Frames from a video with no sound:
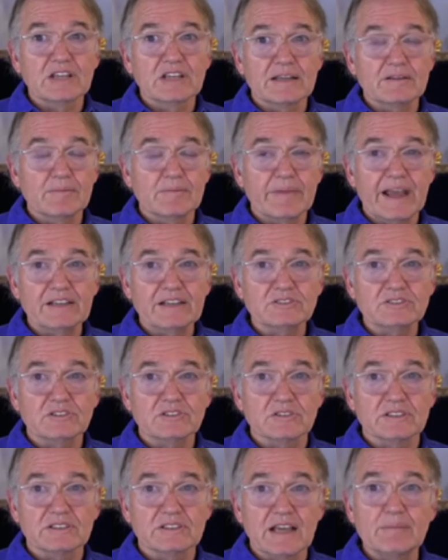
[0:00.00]
time to
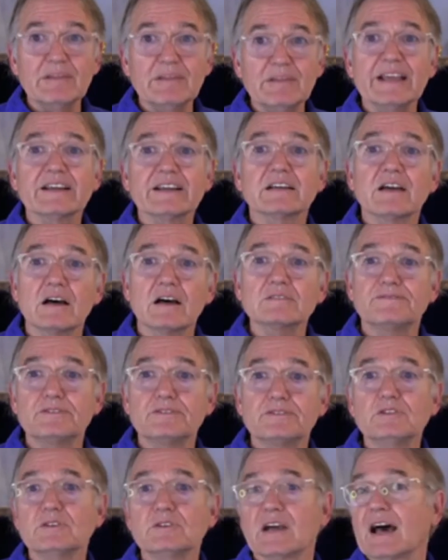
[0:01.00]
master this. I'm like Kung
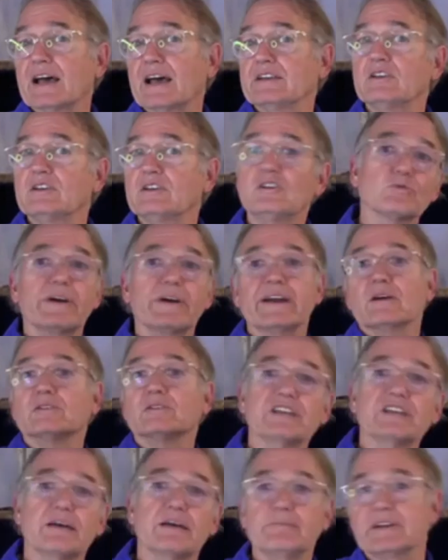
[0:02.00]
Fu guy. You can throw
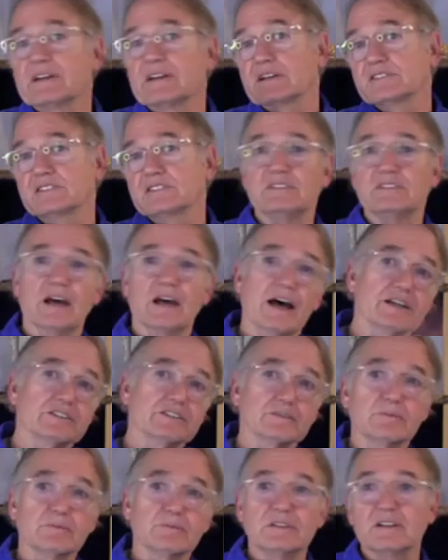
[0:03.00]
arrows at me and I'll just dodge
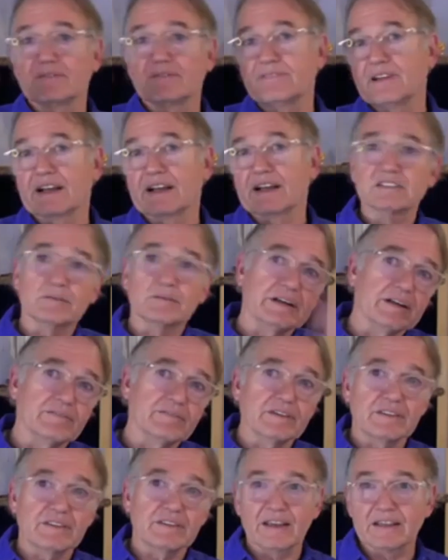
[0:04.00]
them and deflect them and
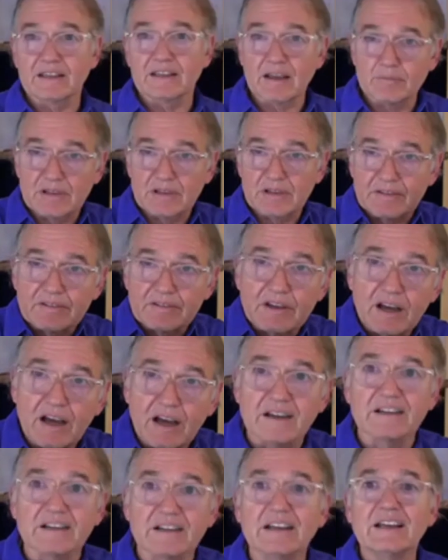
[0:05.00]
everything, come give you a
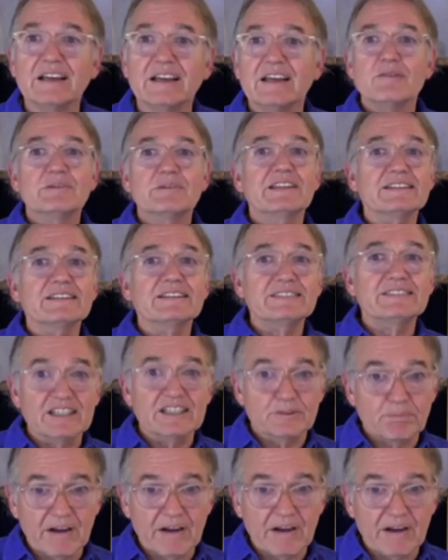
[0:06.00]
hug. But that
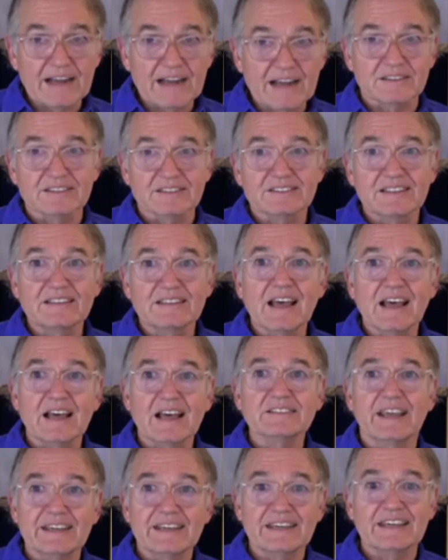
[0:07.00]
takes practice and
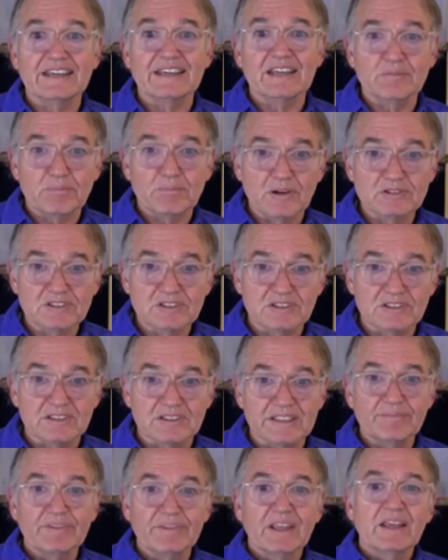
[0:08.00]
not taking it
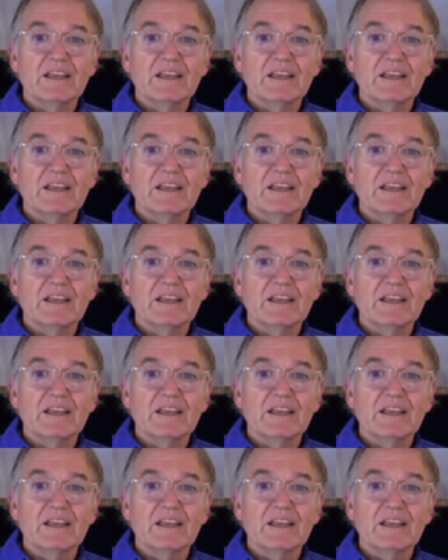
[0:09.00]
personally.